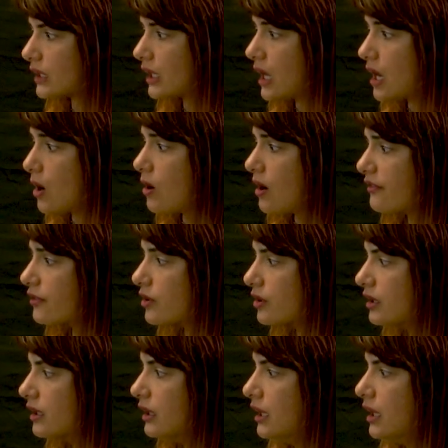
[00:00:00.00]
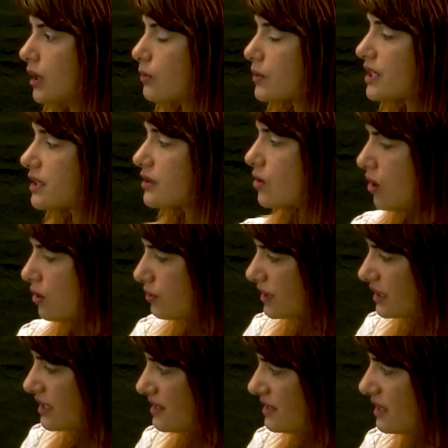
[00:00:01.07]
However, we can
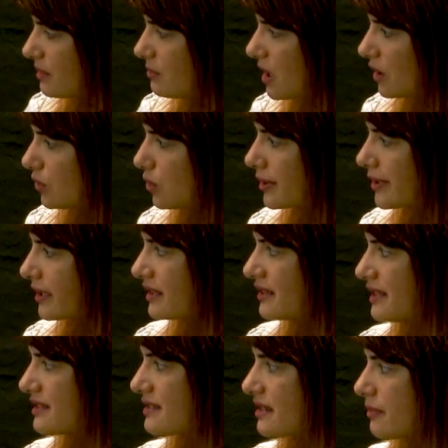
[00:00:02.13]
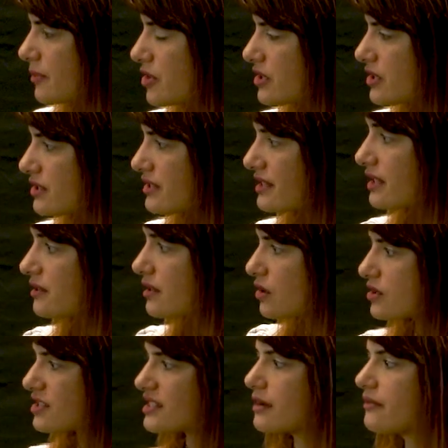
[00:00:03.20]
already see by looking at these images that there are
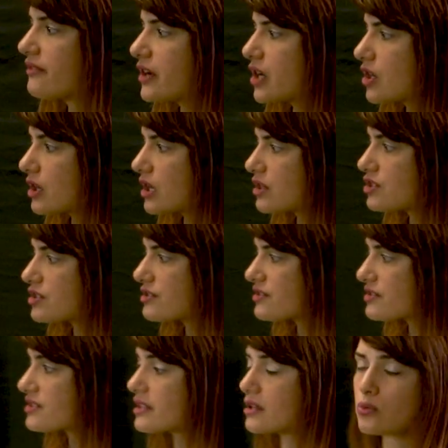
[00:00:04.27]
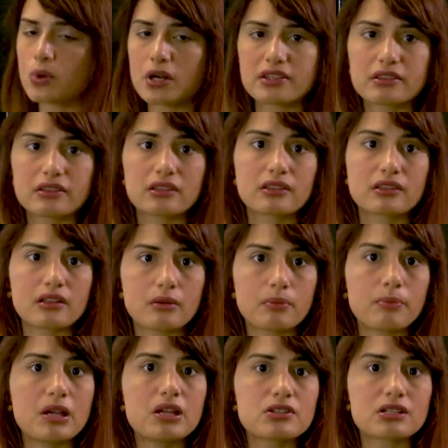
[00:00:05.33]
some variations in what the
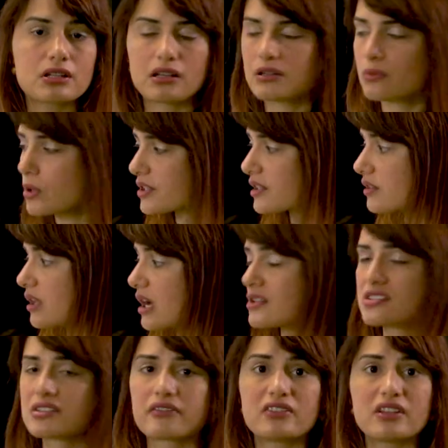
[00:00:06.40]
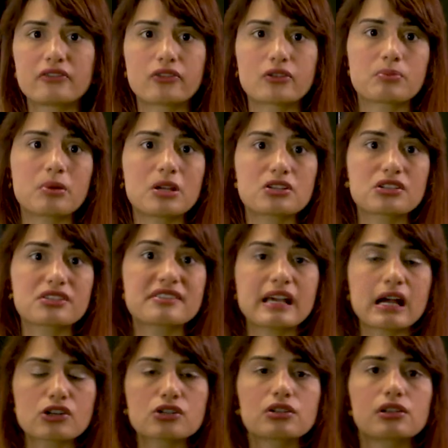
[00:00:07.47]
lungs of different patients
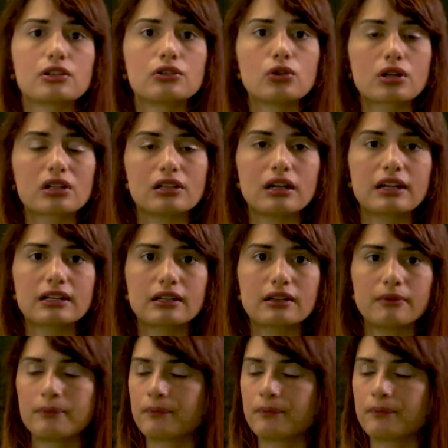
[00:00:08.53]
actually look like.